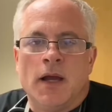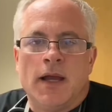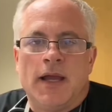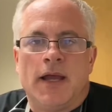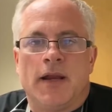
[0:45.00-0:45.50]

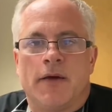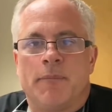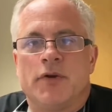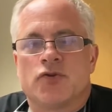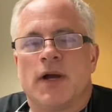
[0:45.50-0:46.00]
And I've
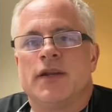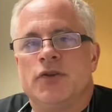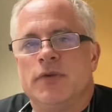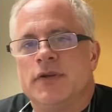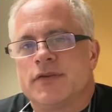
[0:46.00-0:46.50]
been trying to
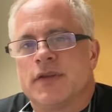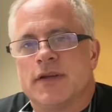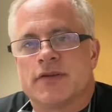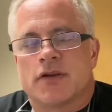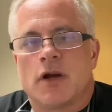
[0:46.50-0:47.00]
do these
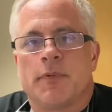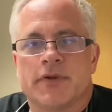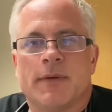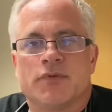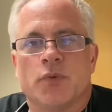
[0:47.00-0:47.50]
things a couple
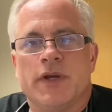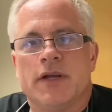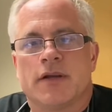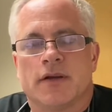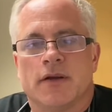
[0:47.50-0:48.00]
times a
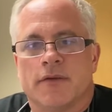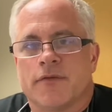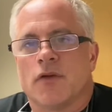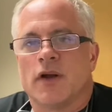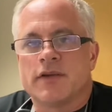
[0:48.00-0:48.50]
week. Uh,
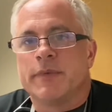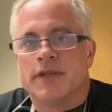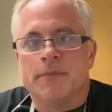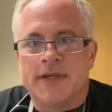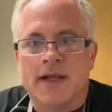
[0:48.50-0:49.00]
for a long time, I did
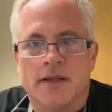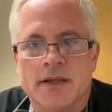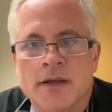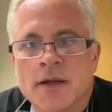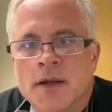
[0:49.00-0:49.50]
them
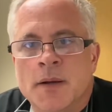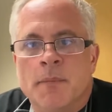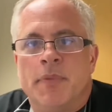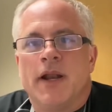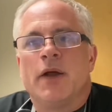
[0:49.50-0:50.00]
daily.
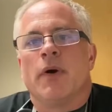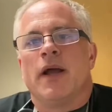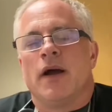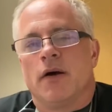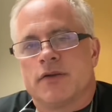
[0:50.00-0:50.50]
But
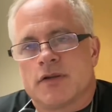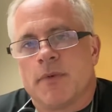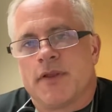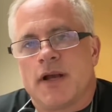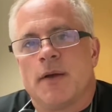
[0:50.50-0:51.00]
anyway, some
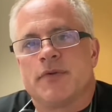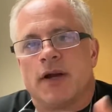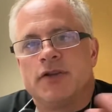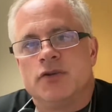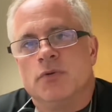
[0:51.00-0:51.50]
of the times
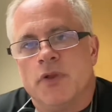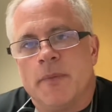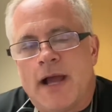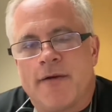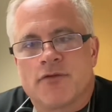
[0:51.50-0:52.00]
I do them
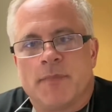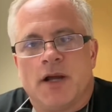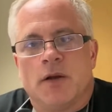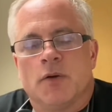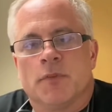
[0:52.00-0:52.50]
after my
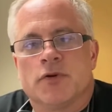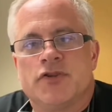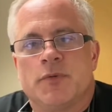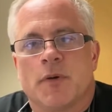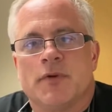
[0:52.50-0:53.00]

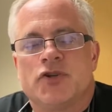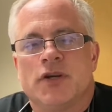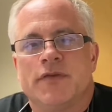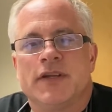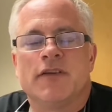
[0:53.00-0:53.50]
emergency department
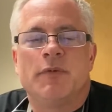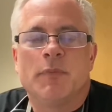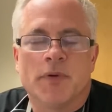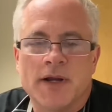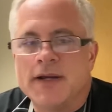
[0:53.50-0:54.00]
shift to give
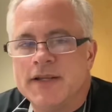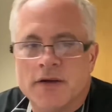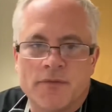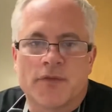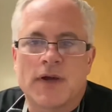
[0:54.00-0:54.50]
people an idea
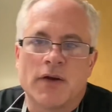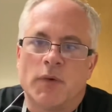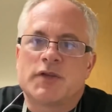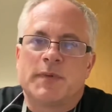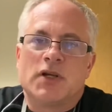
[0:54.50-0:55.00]
of kind of
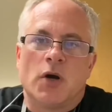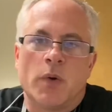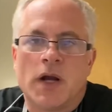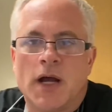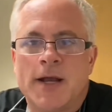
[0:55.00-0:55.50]
what's been
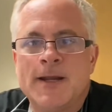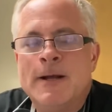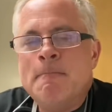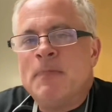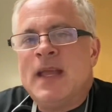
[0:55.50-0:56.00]
going on
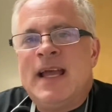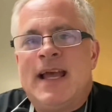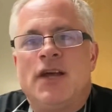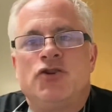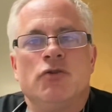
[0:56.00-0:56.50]

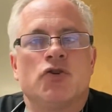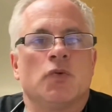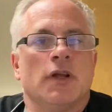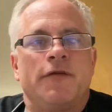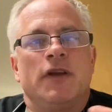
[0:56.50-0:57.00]
as
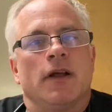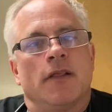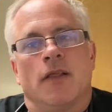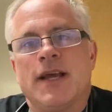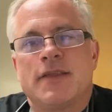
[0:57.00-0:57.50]
usual, if you
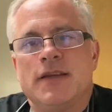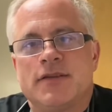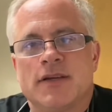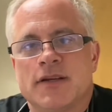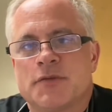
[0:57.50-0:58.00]
like these
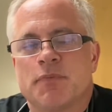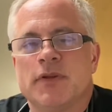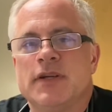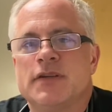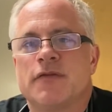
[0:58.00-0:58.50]
things,
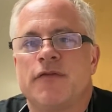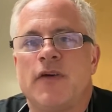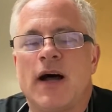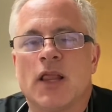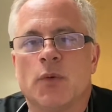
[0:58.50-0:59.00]
please
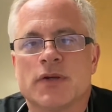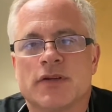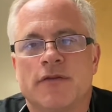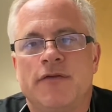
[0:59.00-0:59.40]
follow us on